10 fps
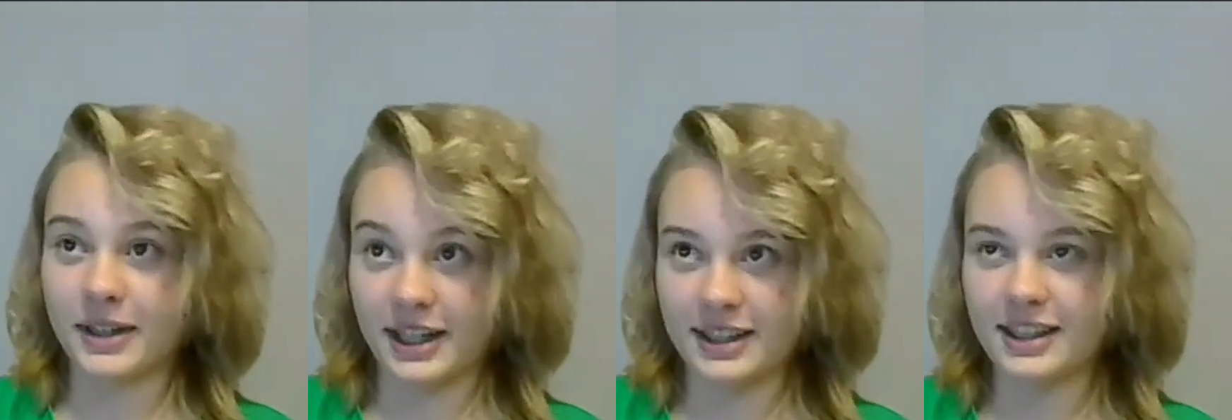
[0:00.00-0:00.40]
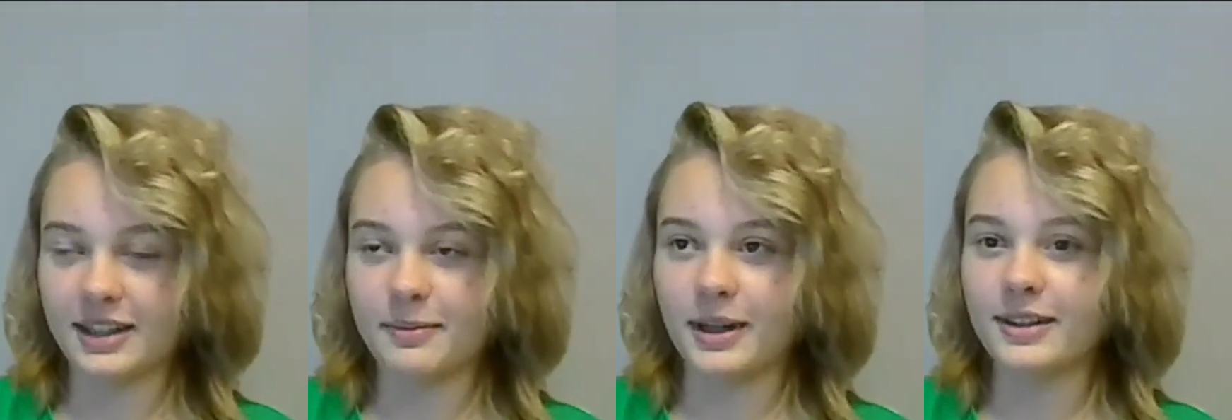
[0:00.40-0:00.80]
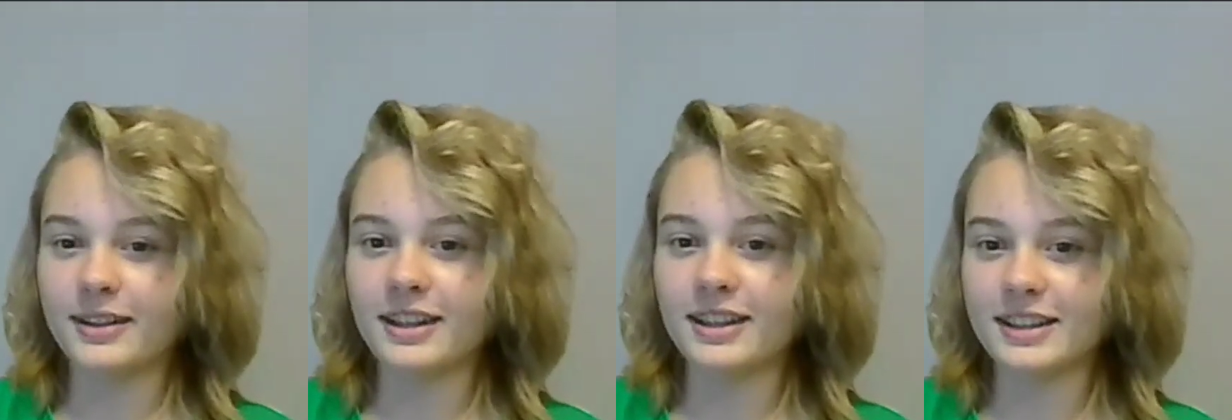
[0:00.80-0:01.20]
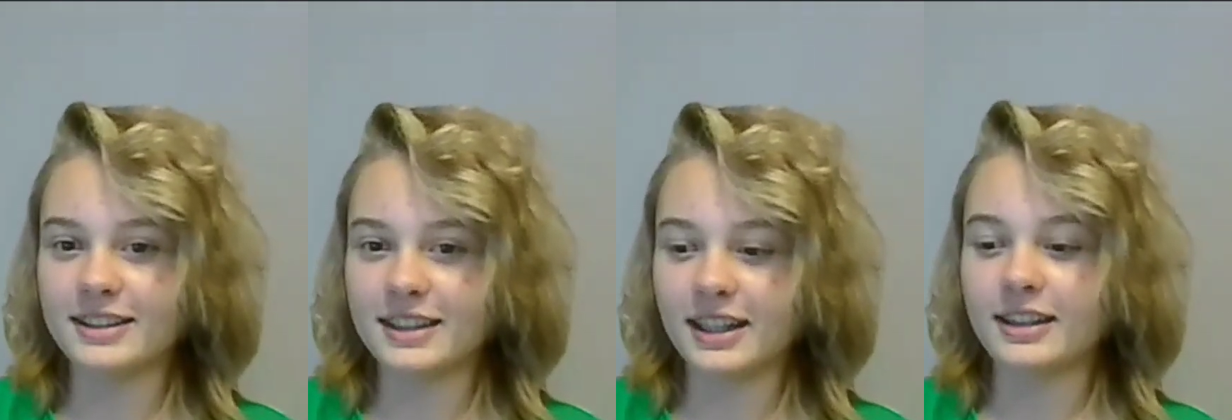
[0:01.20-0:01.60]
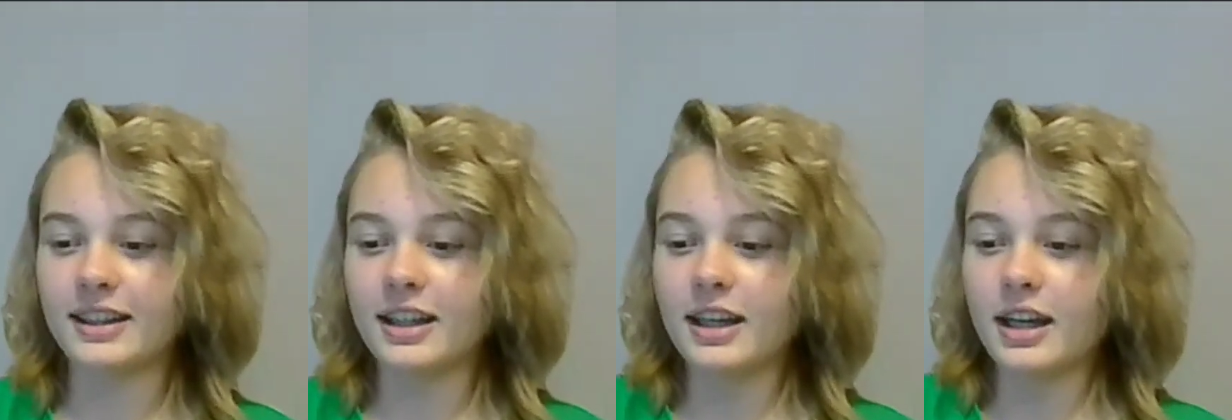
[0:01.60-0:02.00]
writing about is that
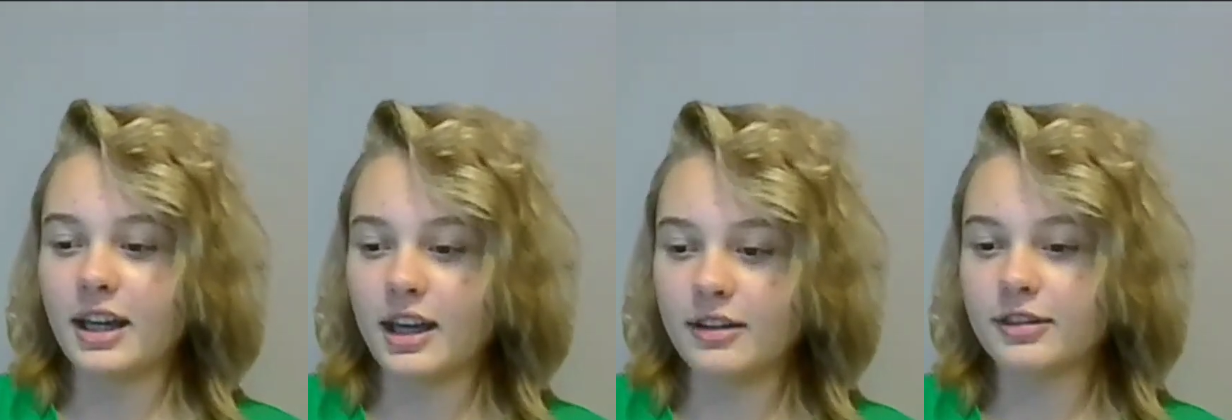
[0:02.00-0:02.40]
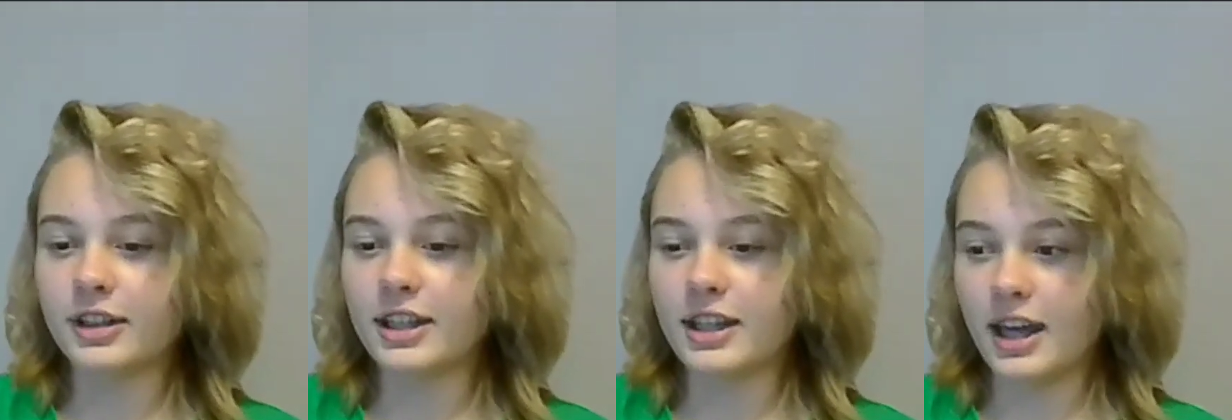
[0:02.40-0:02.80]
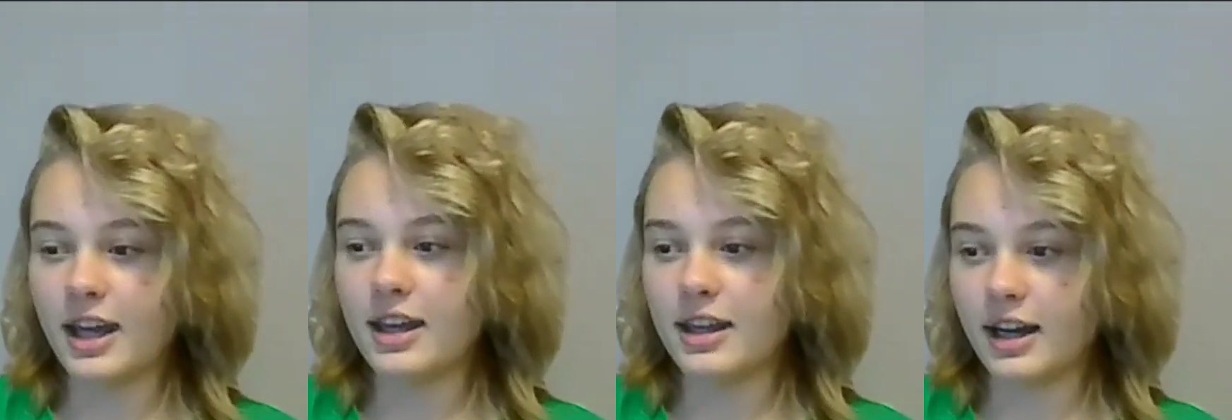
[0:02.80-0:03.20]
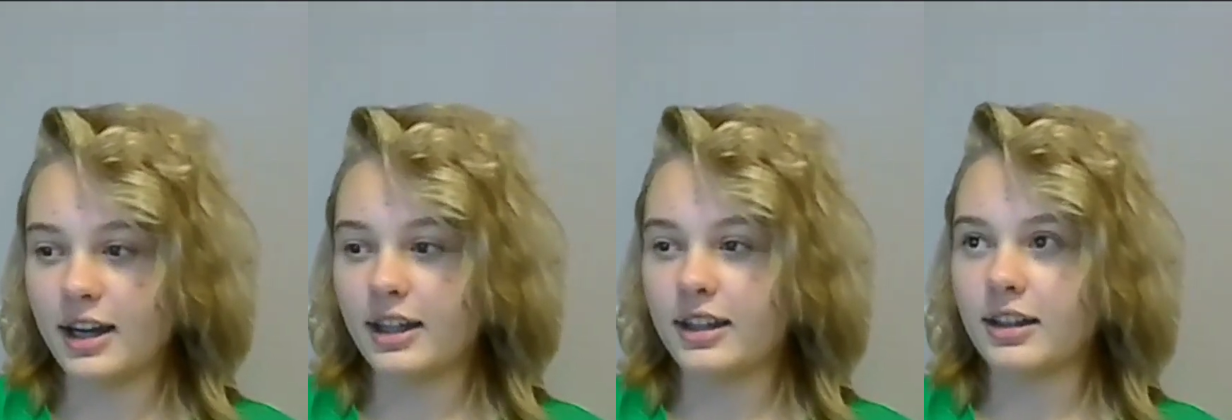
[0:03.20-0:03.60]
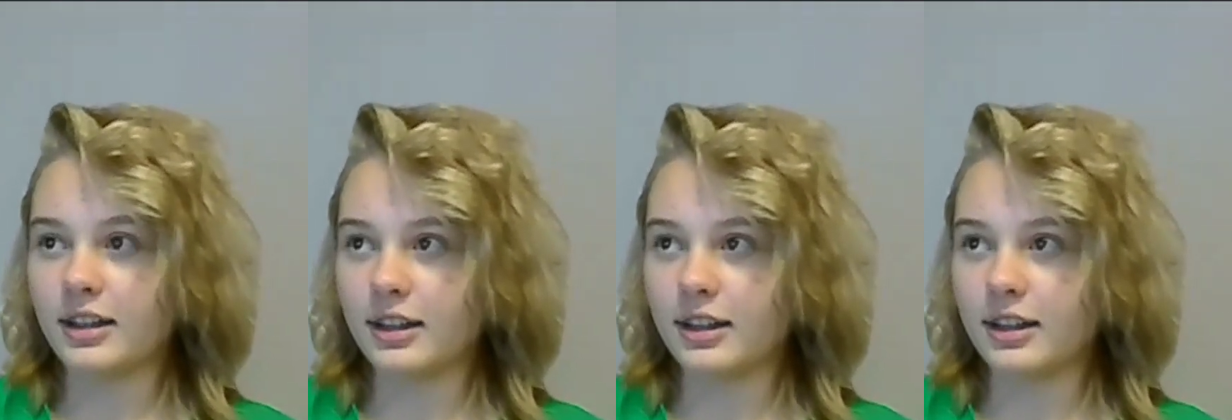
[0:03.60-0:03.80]
every AI,